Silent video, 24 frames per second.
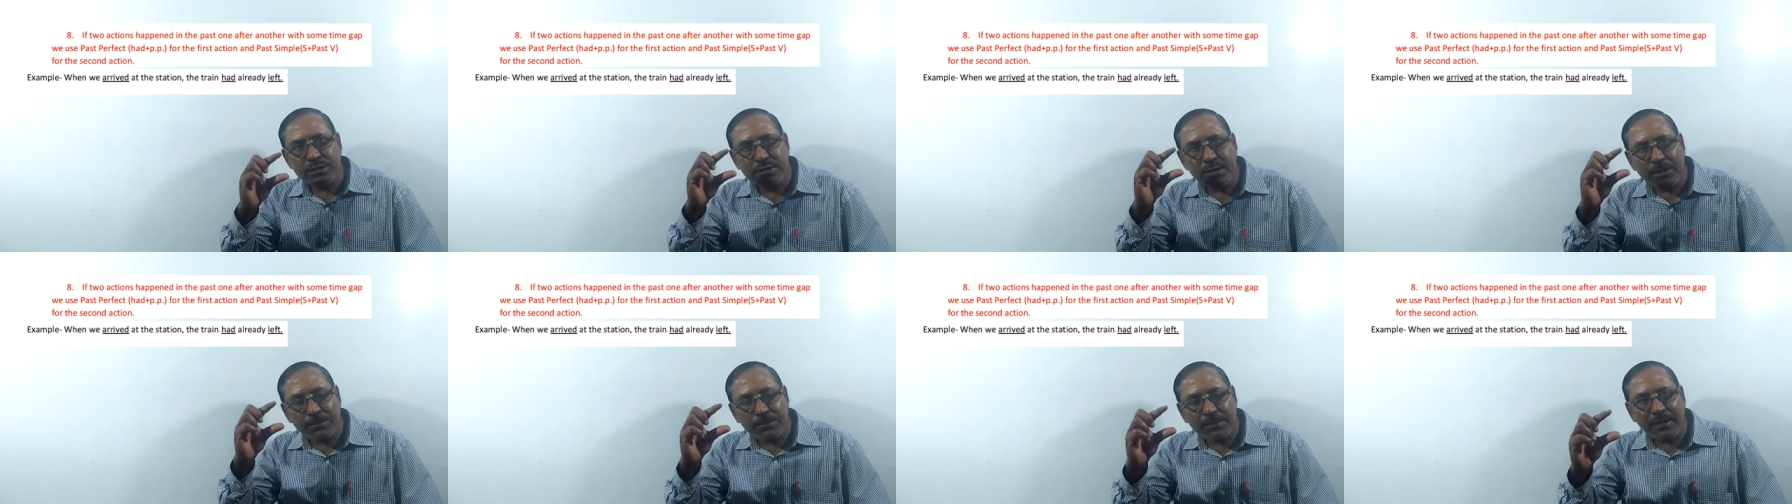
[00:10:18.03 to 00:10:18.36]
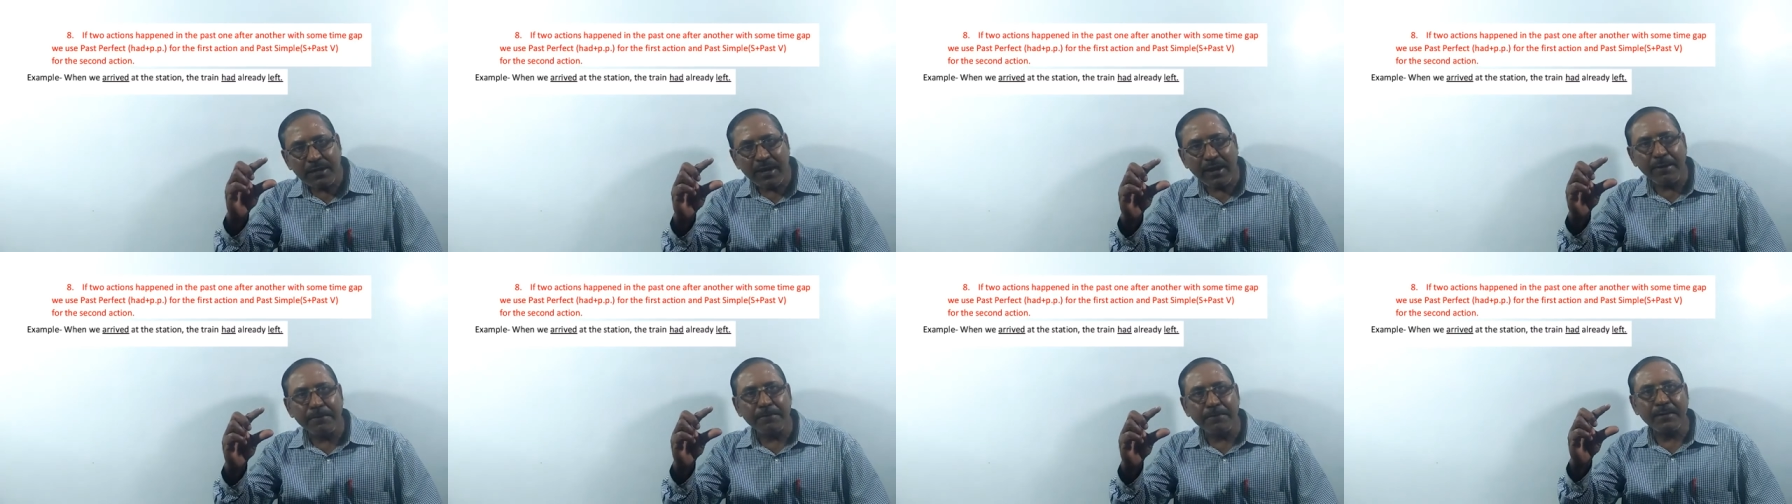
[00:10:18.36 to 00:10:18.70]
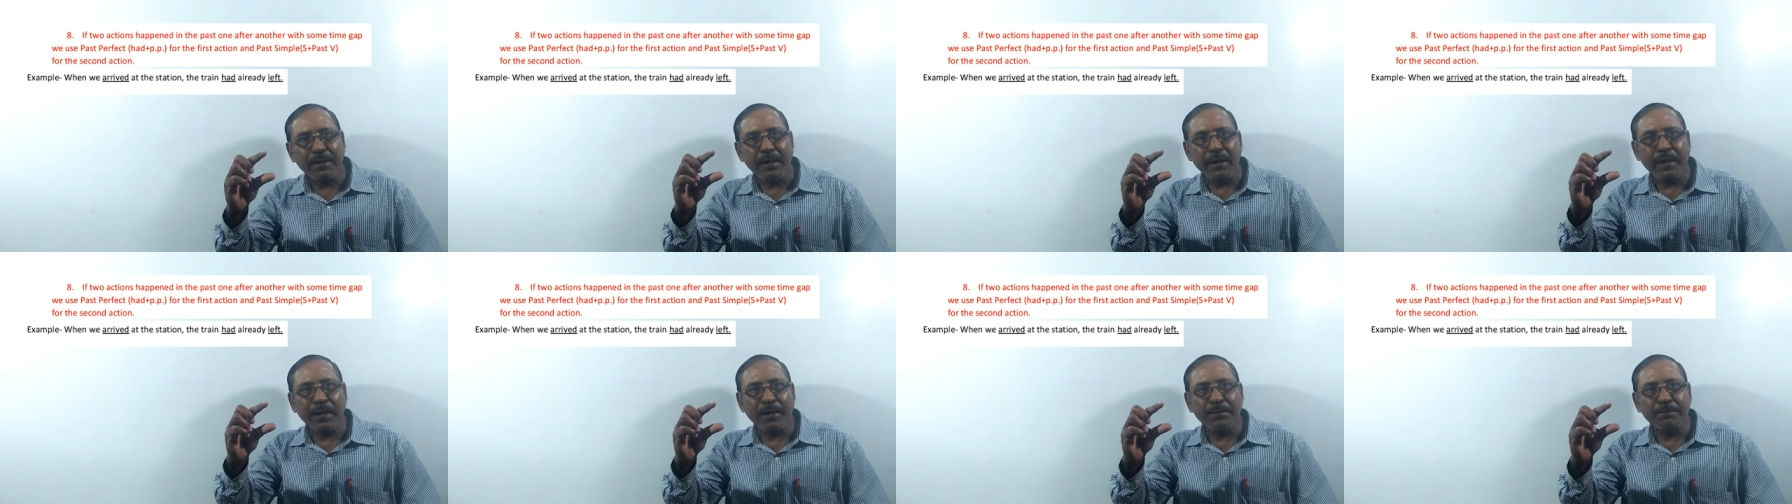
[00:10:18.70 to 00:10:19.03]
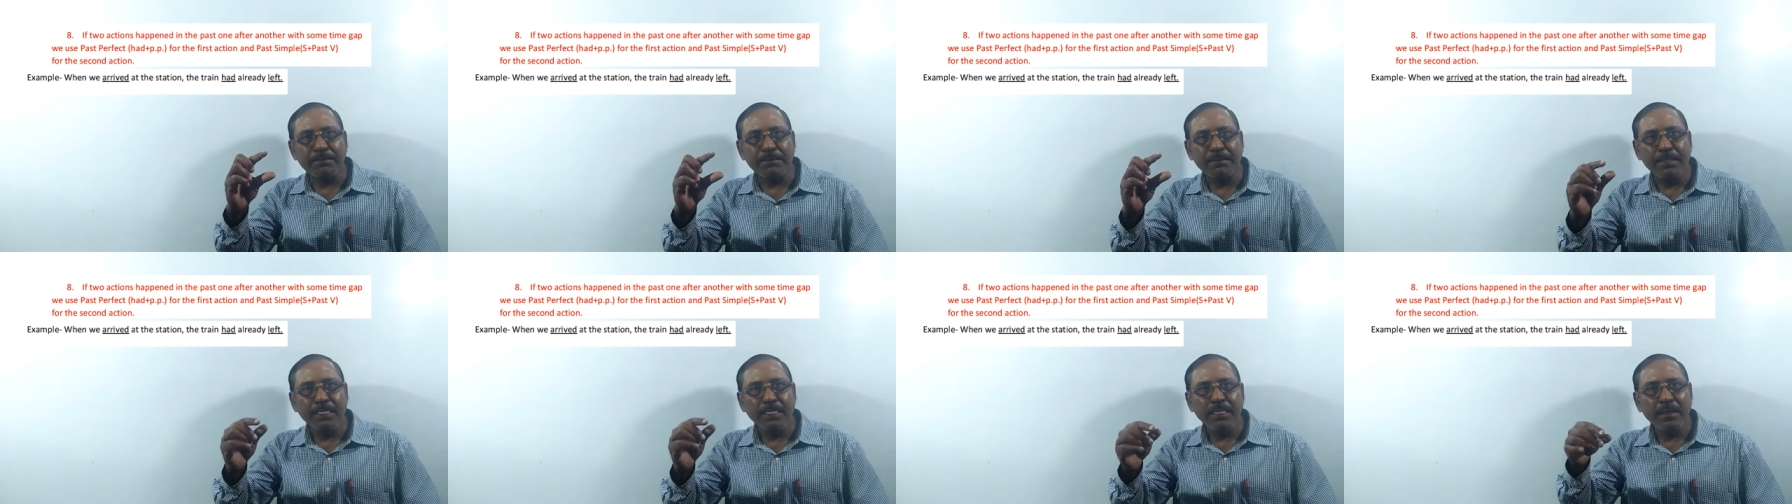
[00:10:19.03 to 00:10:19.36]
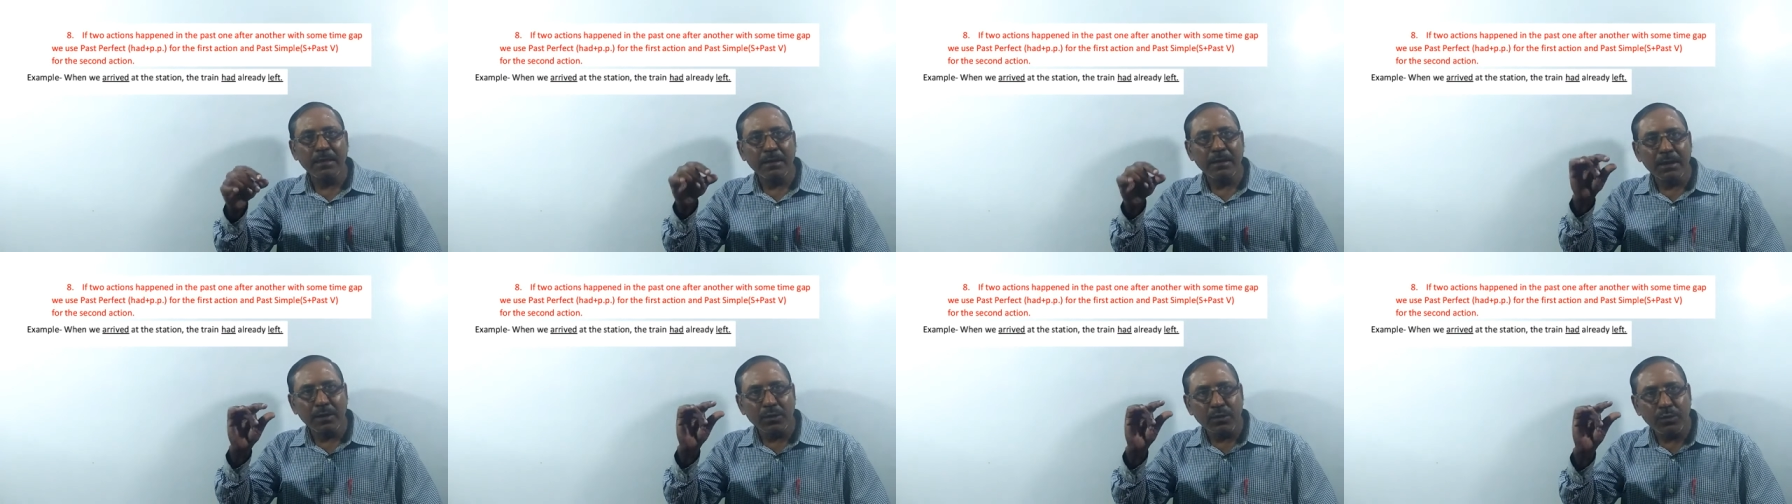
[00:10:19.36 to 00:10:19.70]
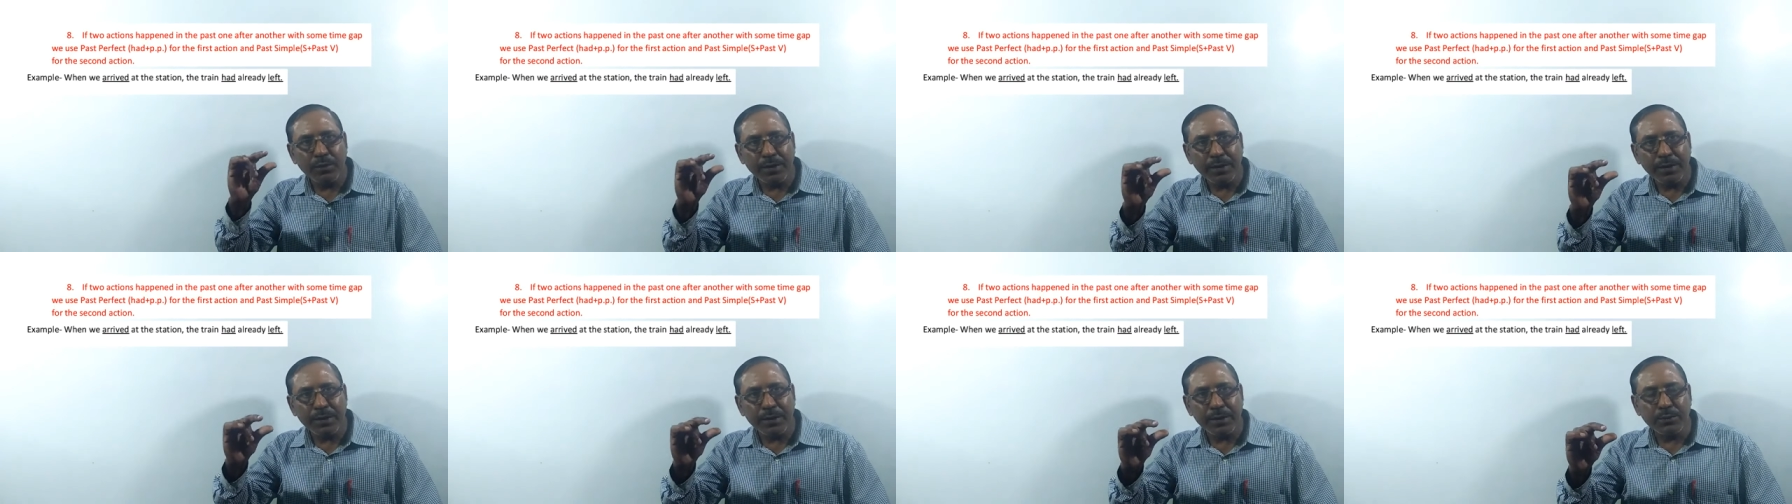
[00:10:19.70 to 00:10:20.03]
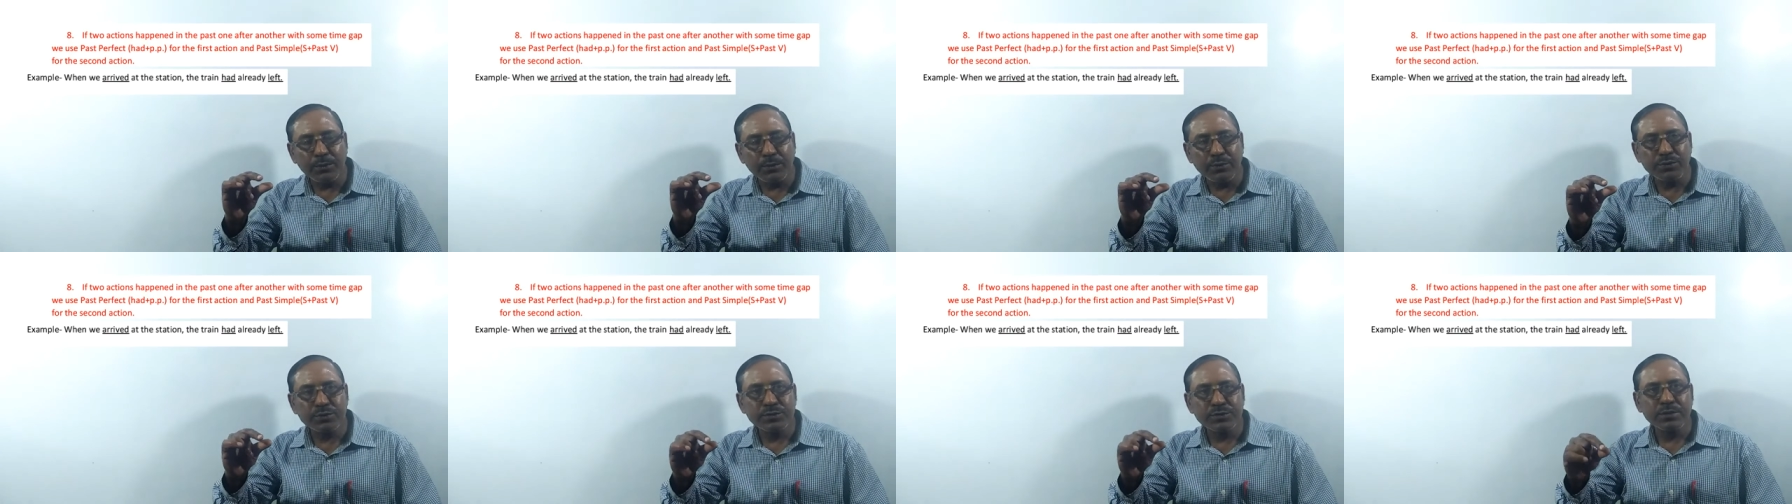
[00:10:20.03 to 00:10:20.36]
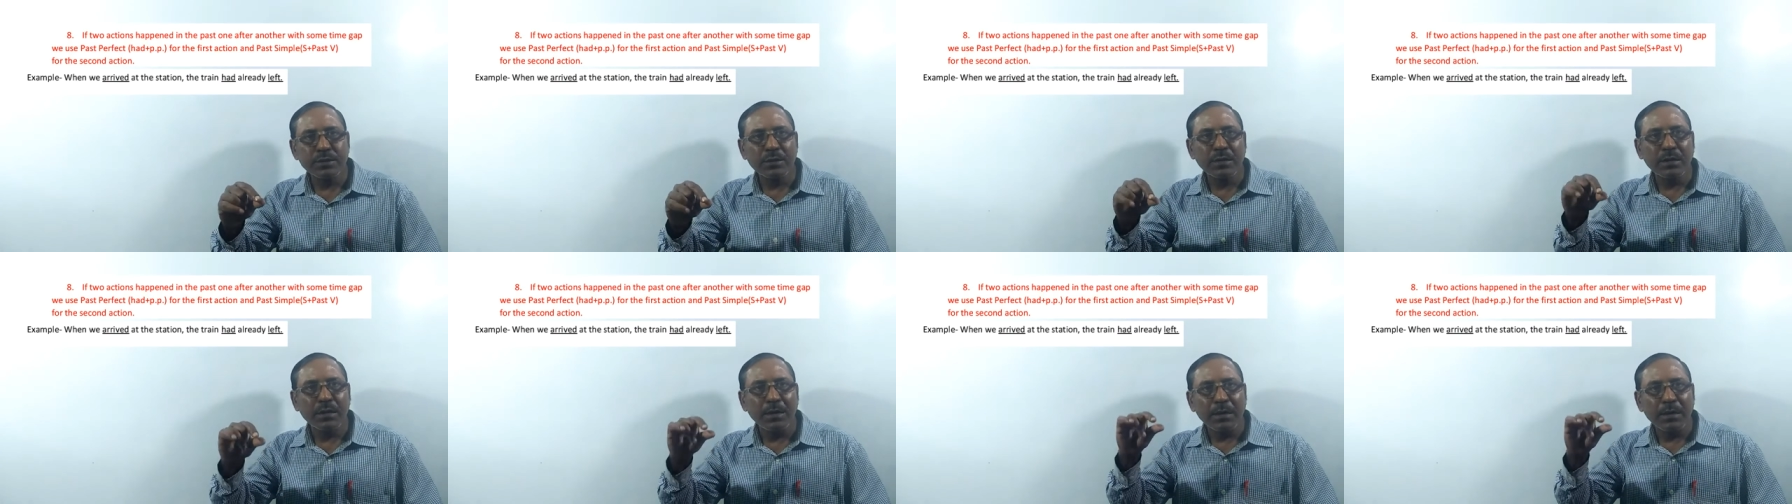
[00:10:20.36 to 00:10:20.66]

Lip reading: some time gap, we use